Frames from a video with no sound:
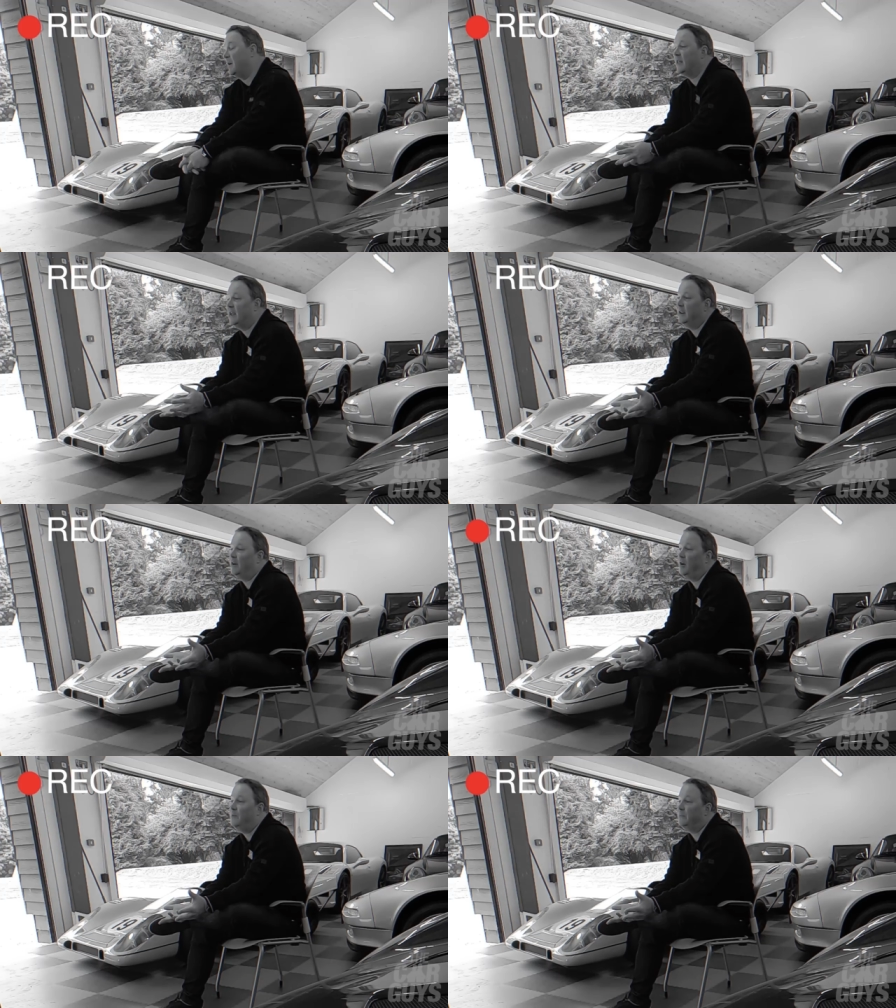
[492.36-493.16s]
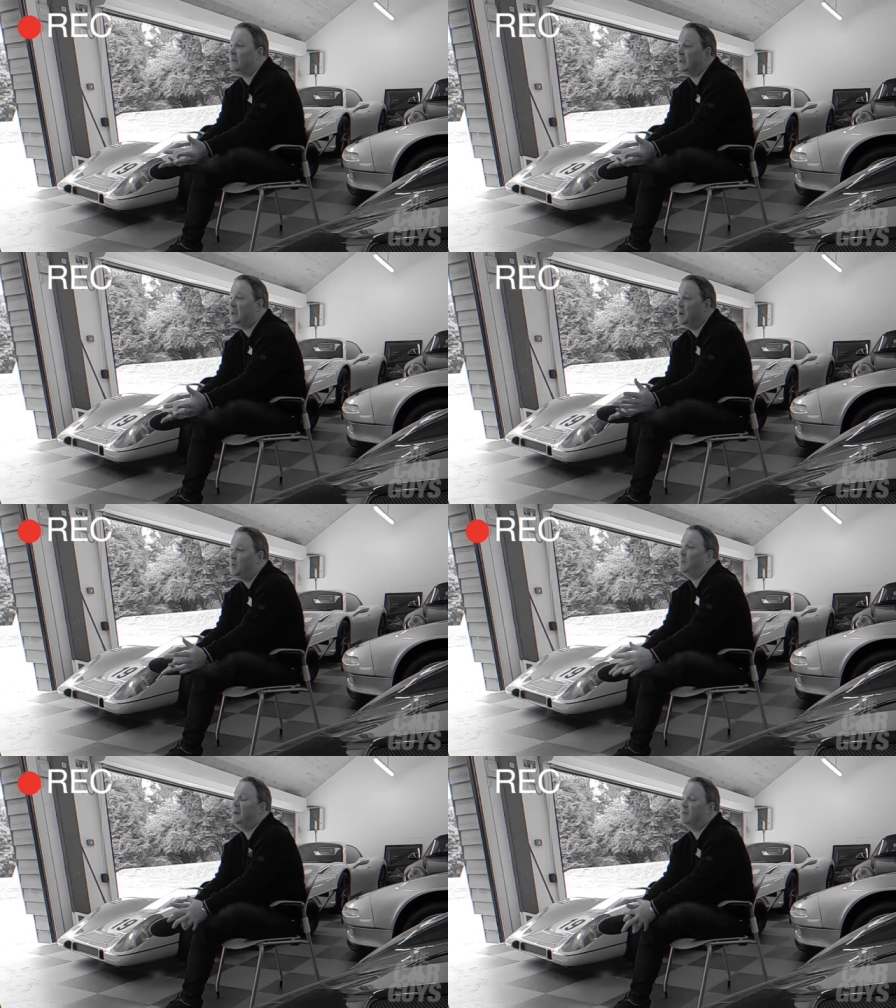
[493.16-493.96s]
then hopefully
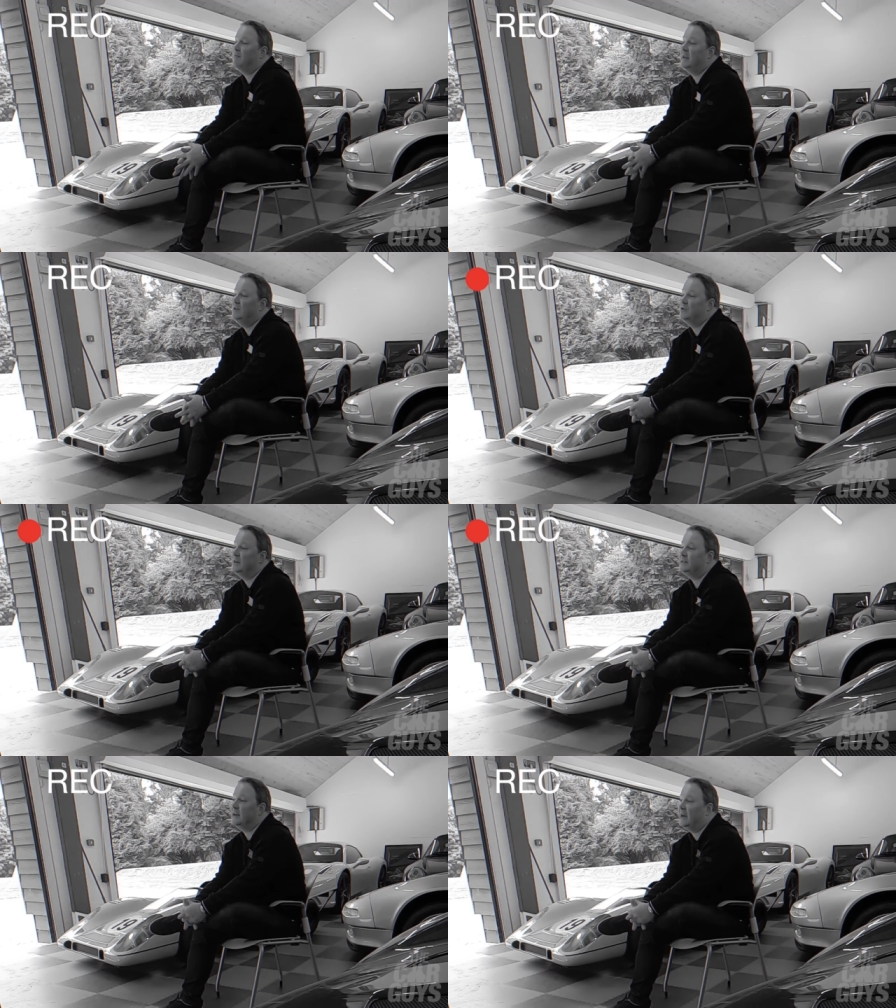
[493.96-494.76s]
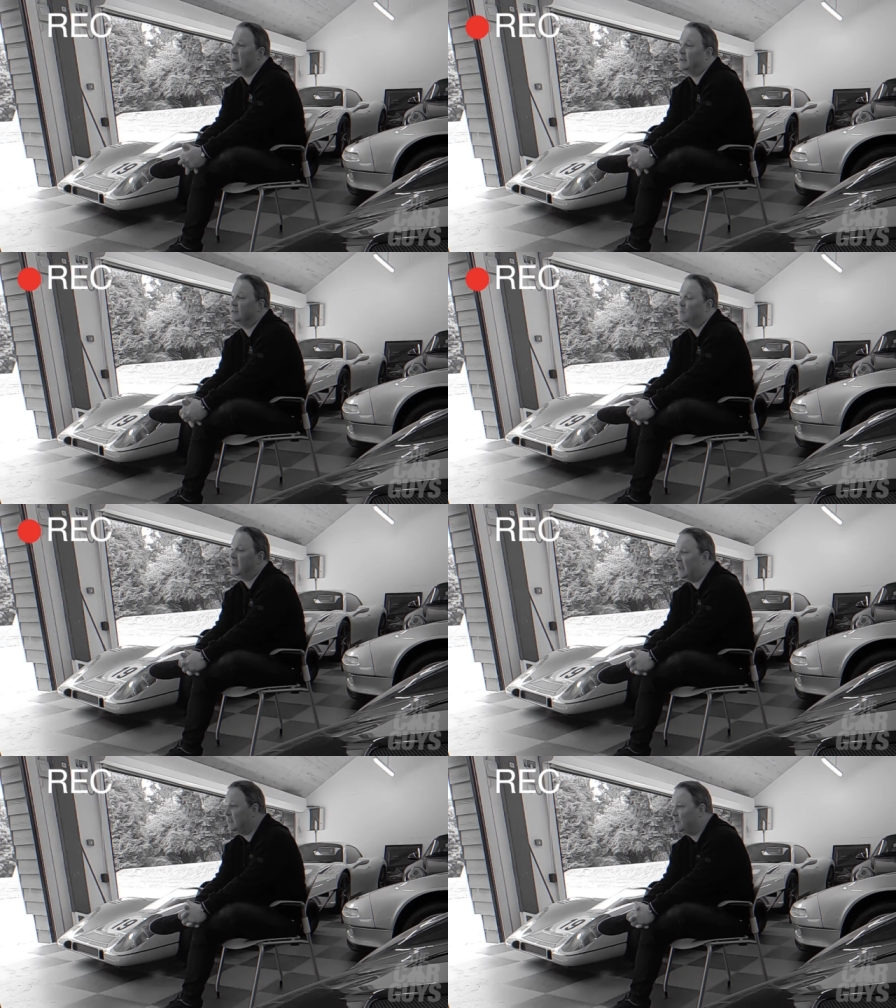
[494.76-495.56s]
we can arrange it and we can
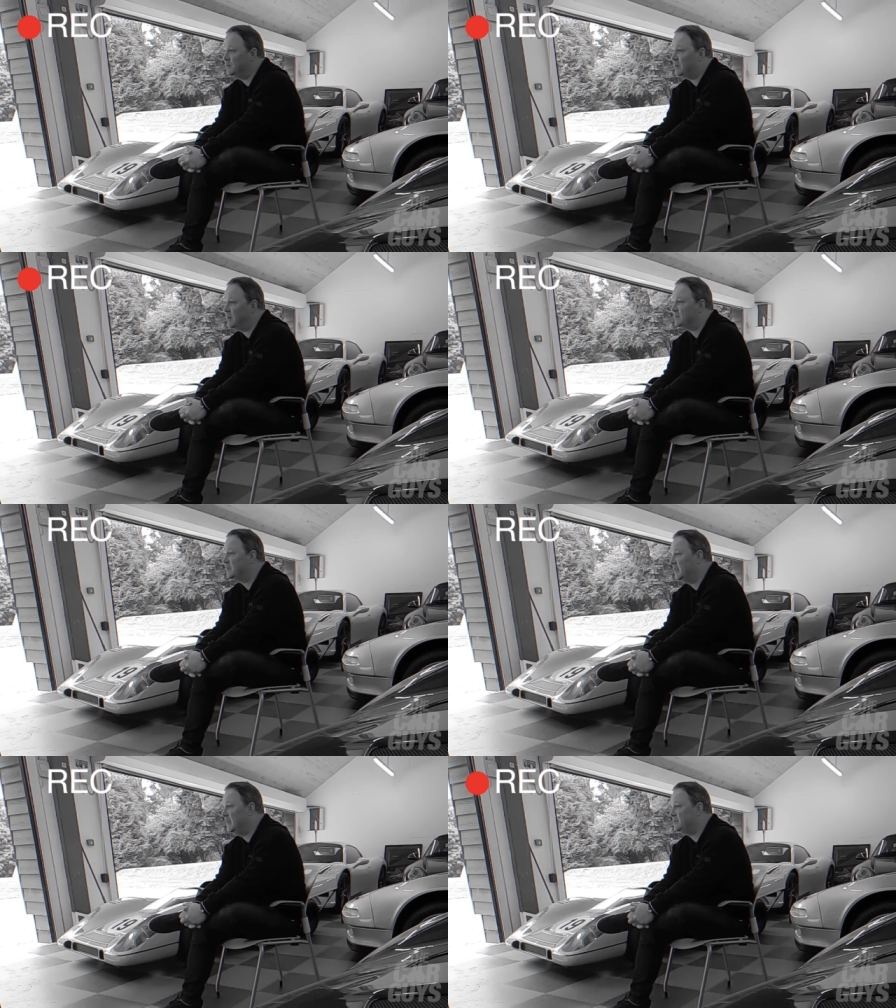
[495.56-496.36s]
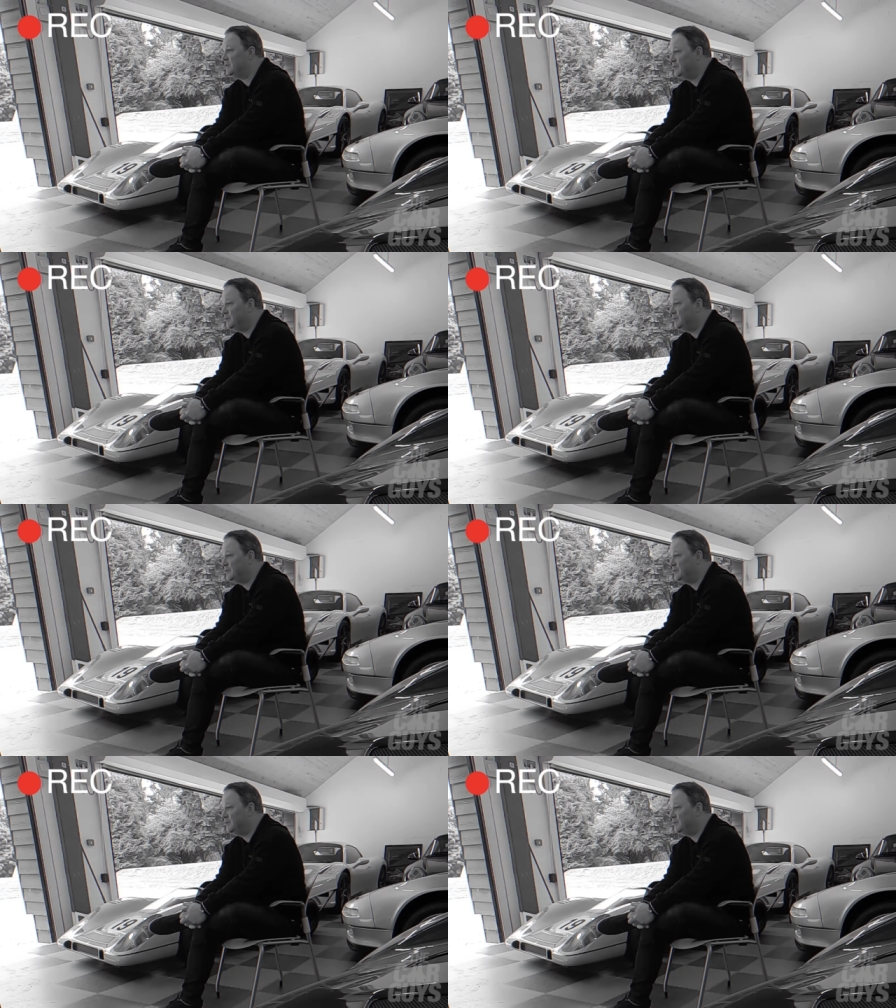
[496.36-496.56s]
add those cars to the list